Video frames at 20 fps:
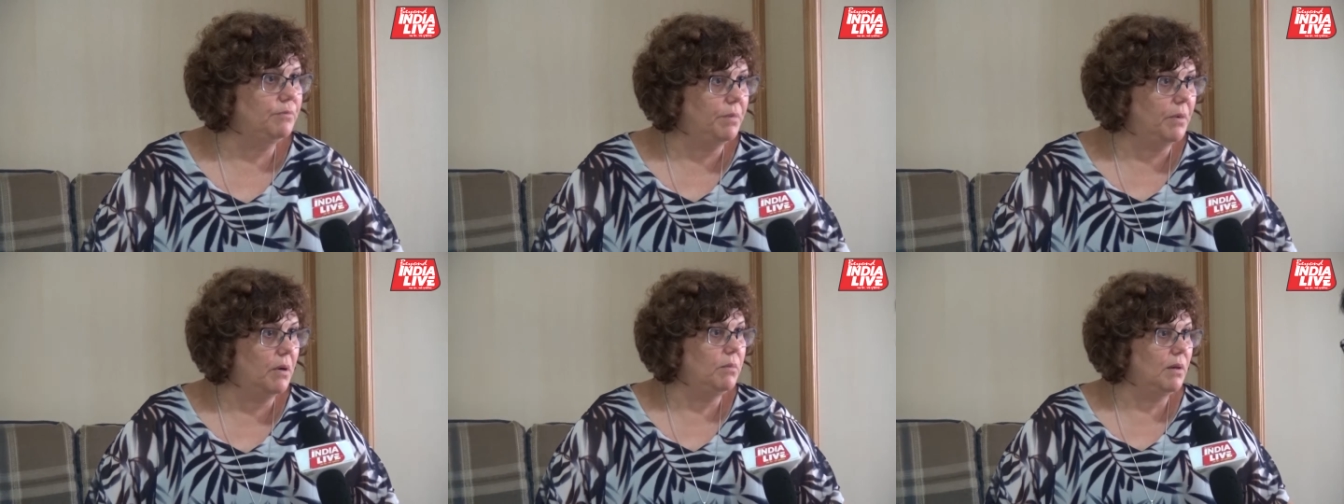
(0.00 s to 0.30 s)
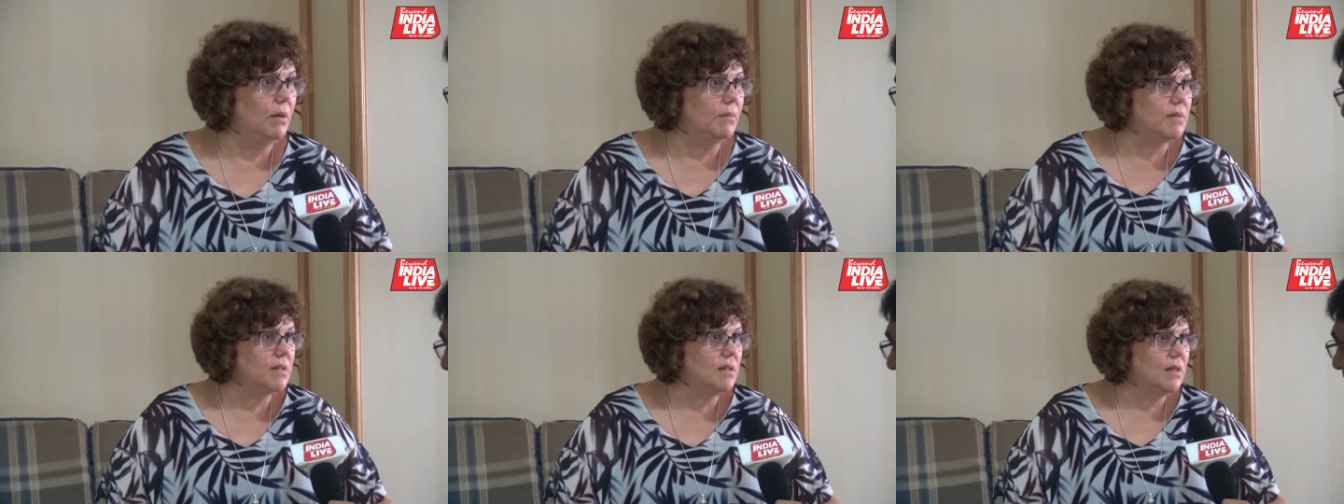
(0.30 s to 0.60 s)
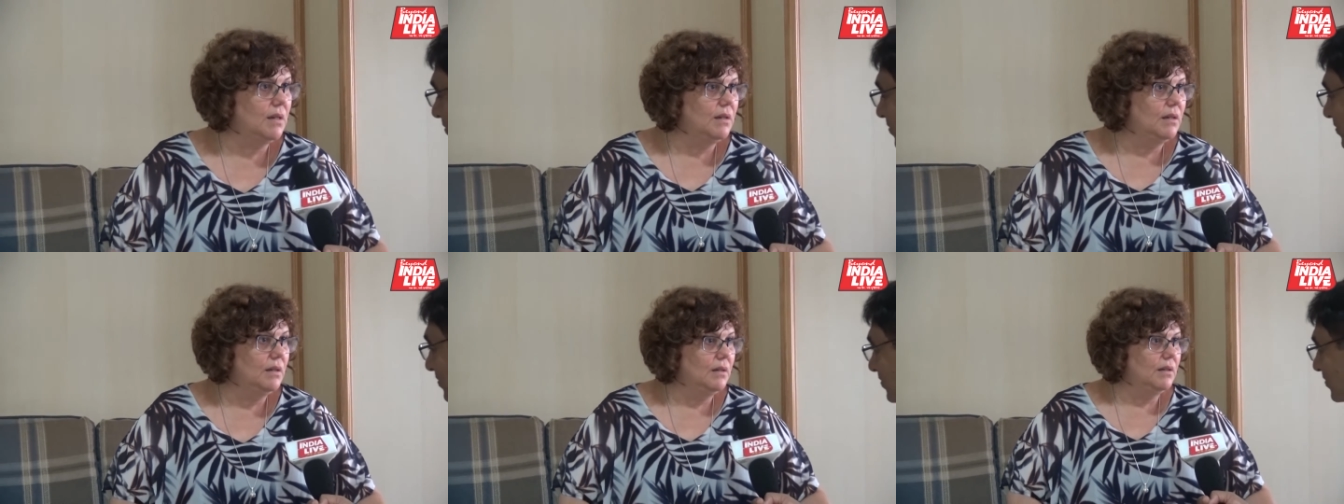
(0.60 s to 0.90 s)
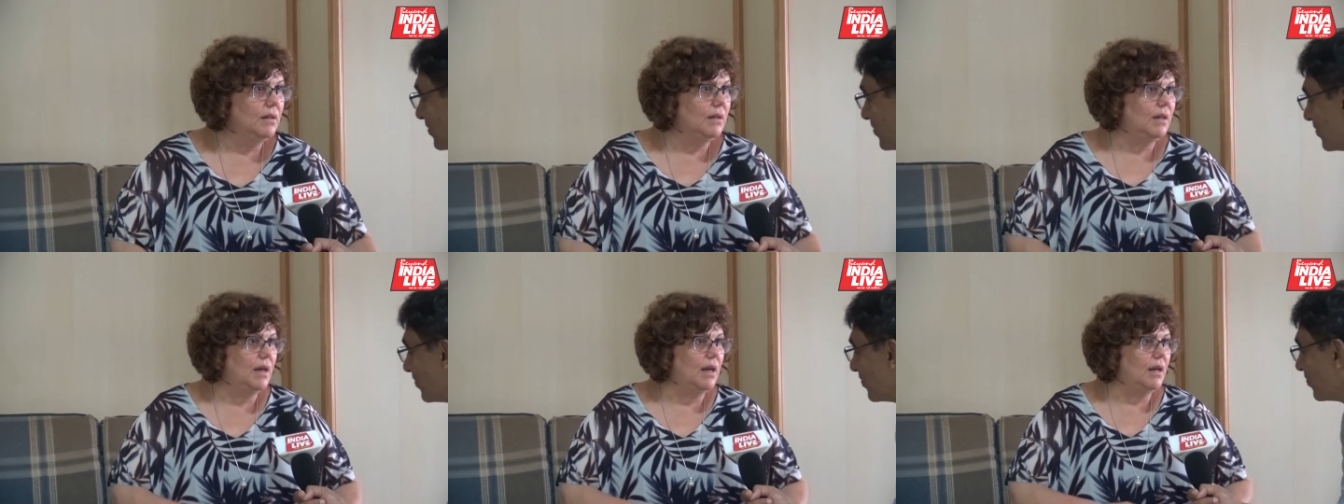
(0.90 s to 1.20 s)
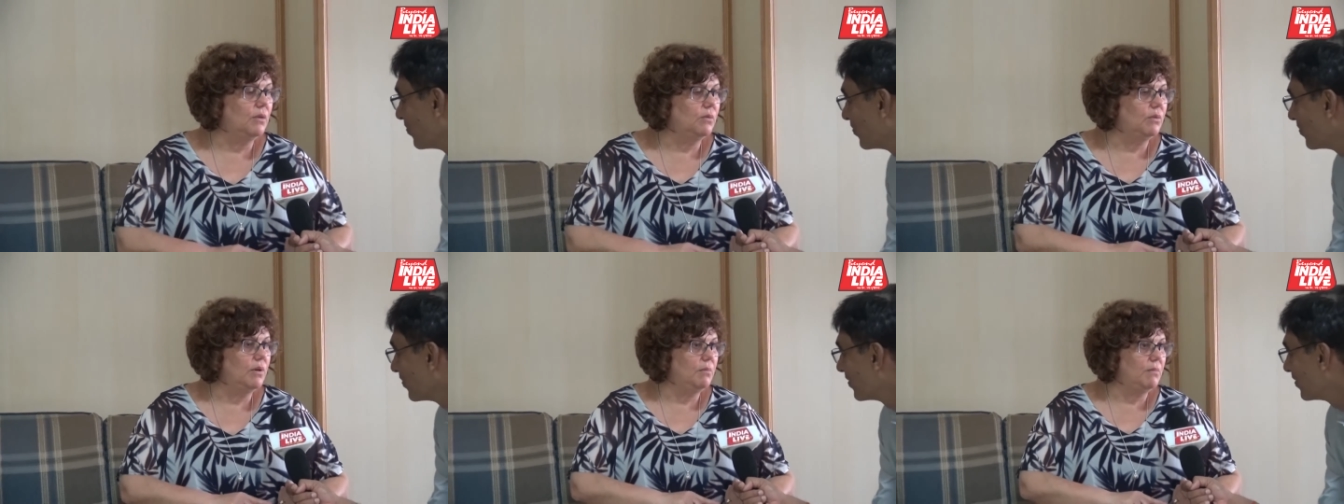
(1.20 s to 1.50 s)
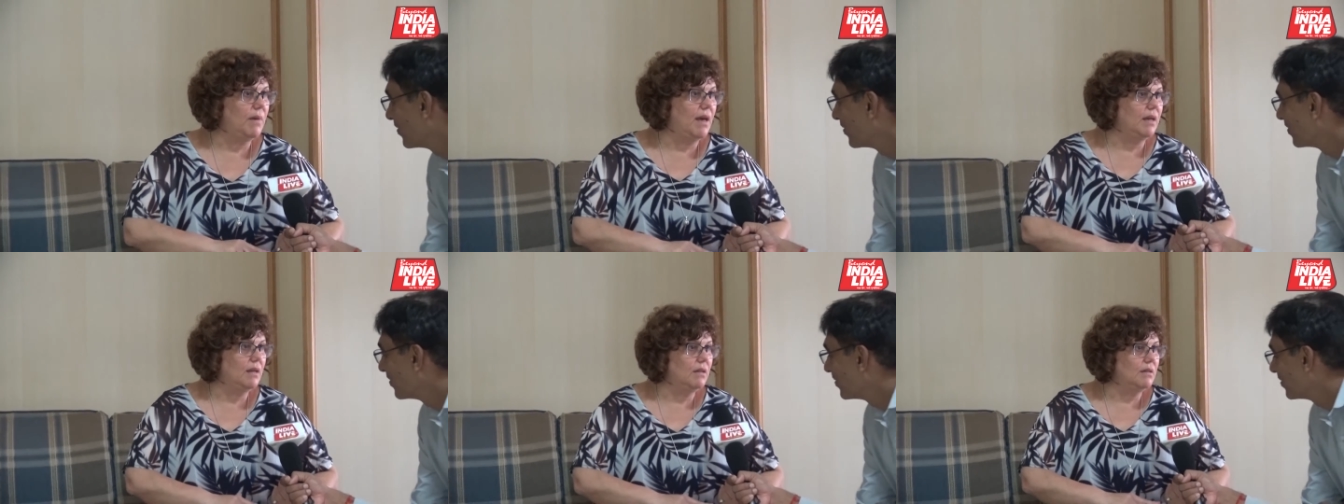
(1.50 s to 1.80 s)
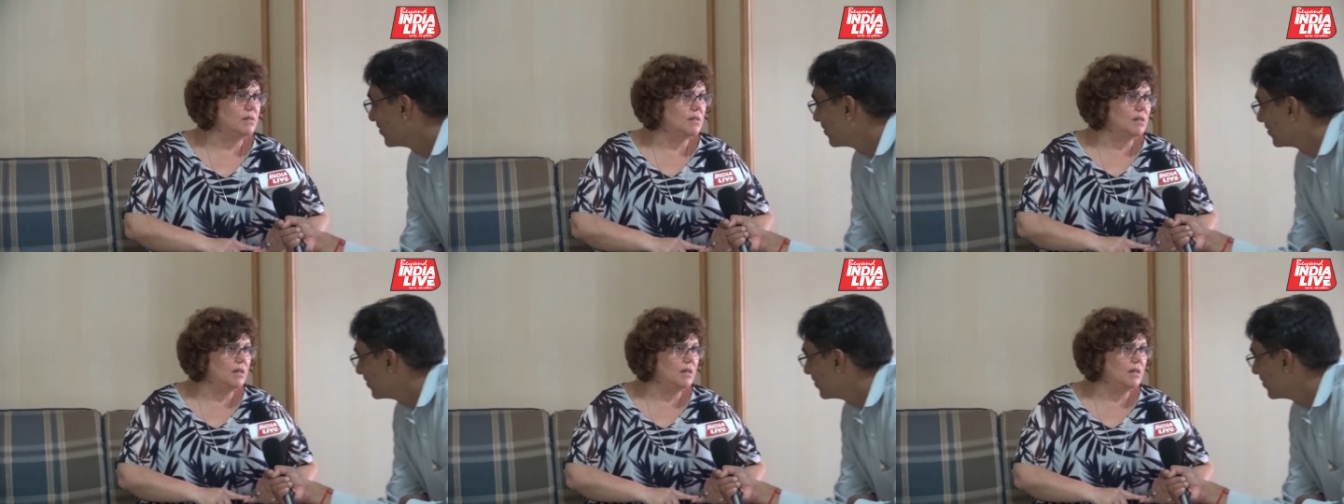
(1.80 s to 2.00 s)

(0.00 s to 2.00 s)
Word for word: of problems. Can we make the